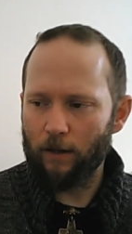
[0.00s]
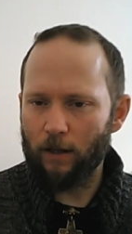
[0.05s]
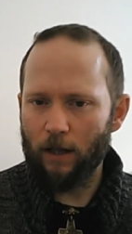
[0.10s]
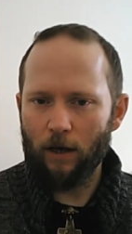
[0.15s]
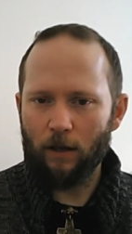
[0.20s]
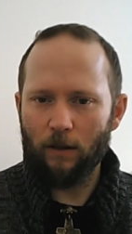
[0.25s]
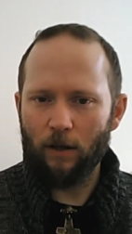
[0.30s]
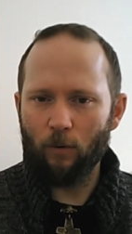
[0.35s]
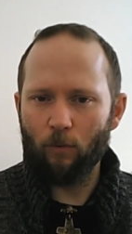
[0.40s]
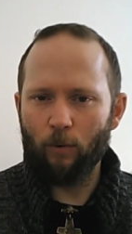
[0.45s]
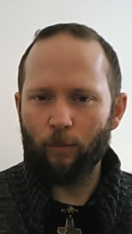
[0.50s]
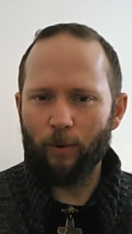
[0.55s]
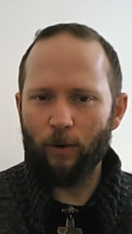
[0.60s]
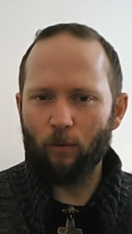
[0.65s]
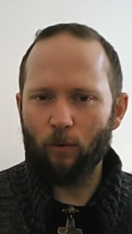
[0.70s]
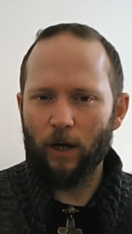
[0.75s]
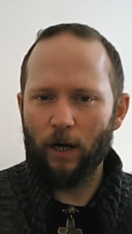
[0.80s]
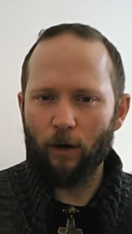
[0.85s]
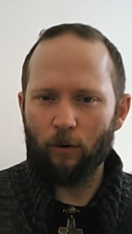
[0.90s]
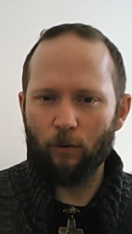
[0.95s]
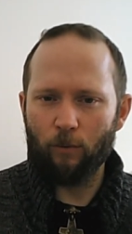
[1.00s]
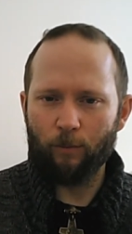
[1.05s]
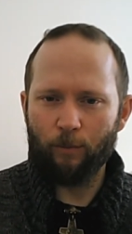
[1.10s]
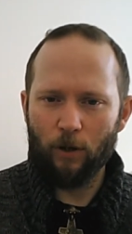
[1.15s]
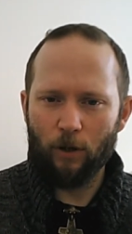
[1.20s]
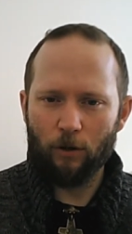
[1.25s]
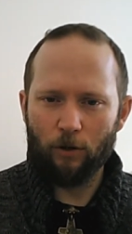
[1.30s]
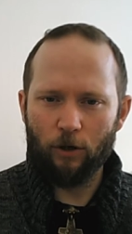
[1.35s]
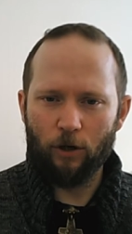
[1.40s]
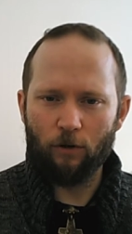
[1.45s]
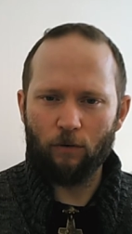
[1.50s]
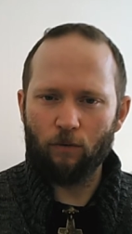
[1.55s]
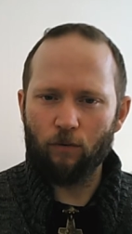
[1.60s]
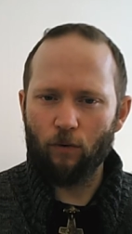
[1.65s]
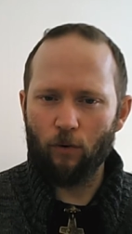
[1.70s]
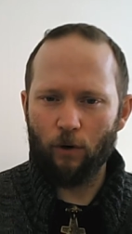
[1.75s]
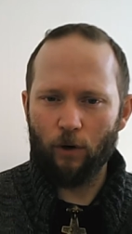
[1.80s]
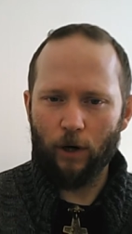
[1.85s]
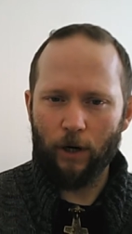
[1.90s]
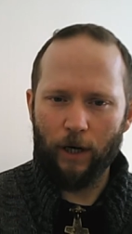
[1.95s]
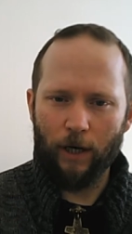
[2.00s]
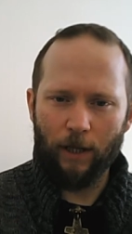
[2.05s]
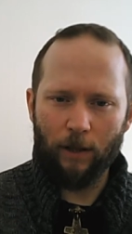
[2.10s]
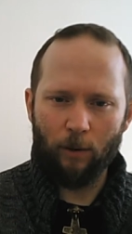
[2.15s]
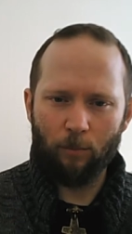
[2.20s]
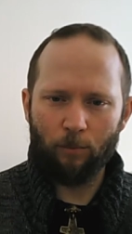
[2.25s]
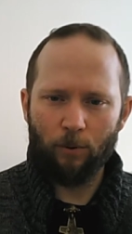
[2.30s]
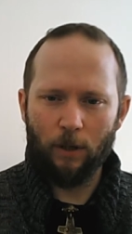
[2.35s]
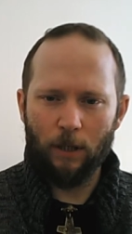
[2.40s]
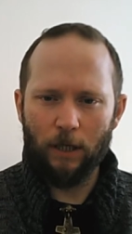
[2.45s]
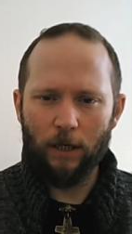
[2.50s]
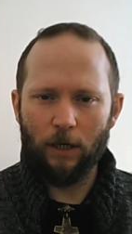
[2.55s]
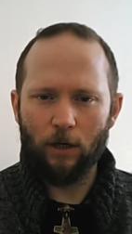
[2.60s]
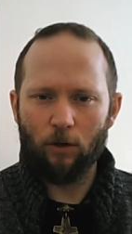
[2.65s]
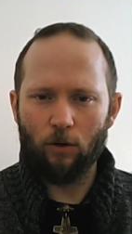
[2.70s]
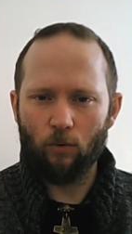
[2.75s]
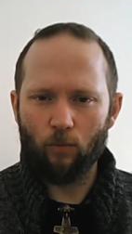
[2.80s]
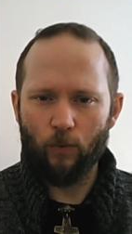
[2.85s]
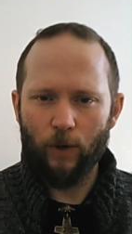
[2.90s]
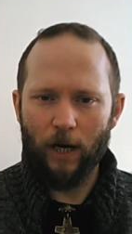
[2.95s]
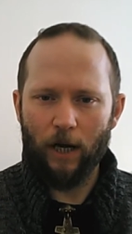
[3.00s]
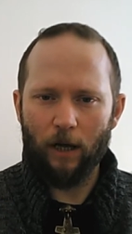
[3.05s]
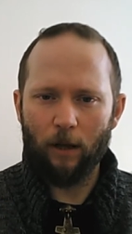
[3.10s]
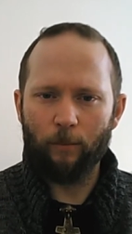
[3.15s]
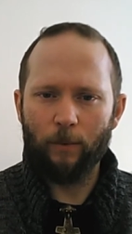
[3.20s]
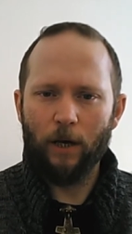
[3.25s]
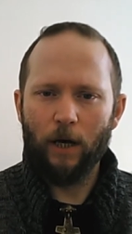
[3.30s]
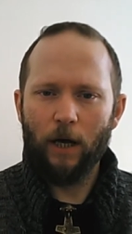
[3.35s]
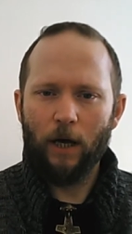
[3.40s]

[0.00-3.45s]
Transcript: That that would be what I would be looking for in the political realm,